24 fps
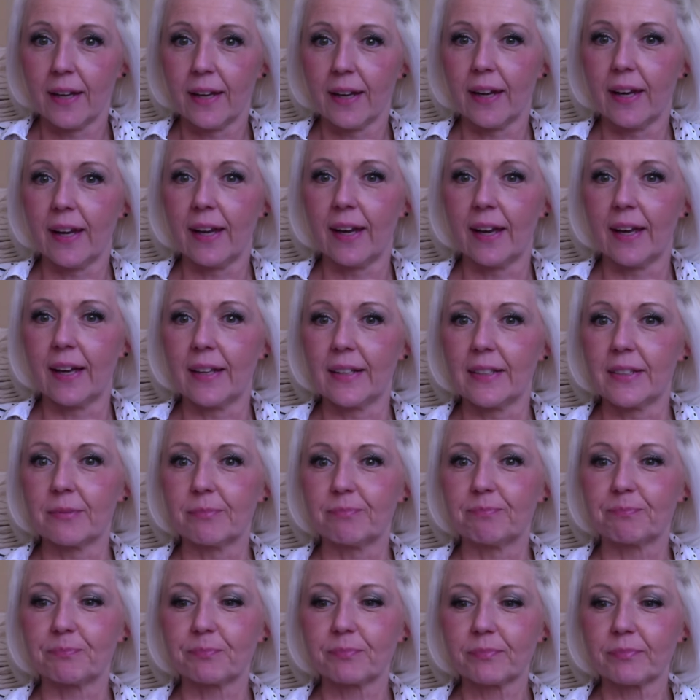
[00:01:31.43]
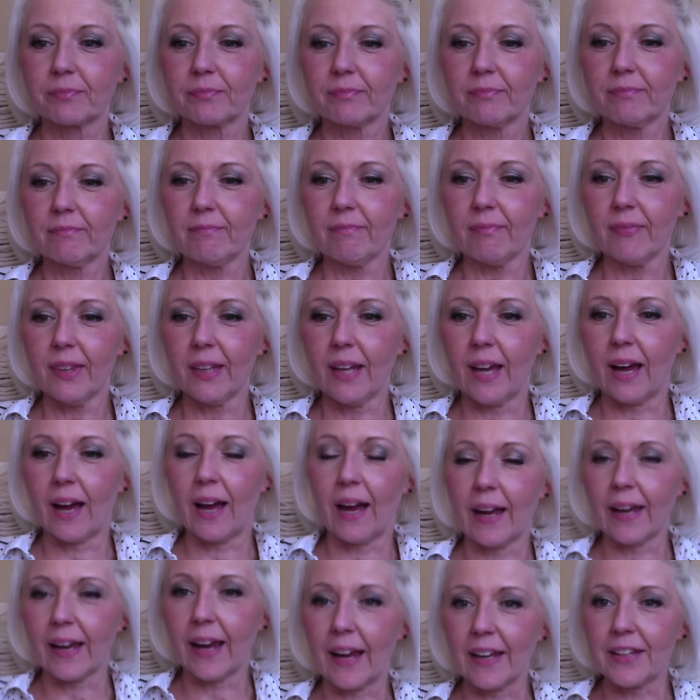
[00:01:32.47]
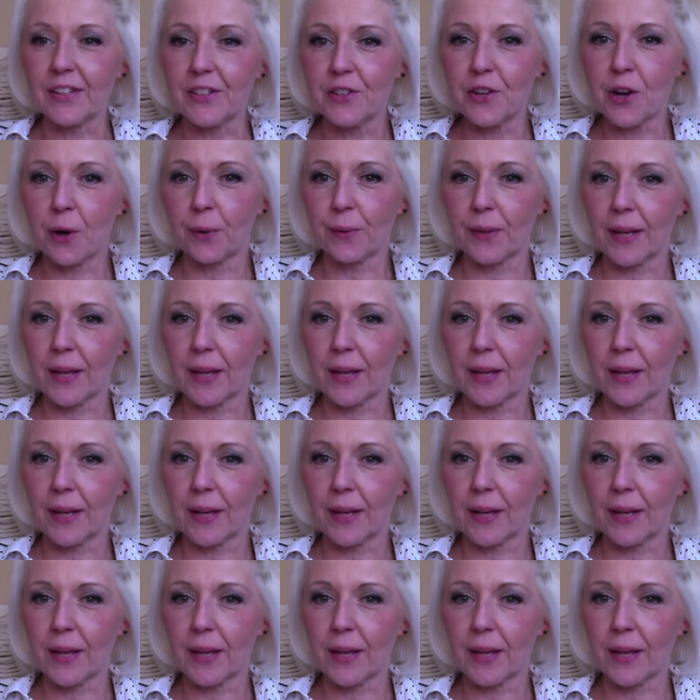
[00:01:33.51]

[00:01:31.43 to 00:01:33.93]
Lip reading: And I know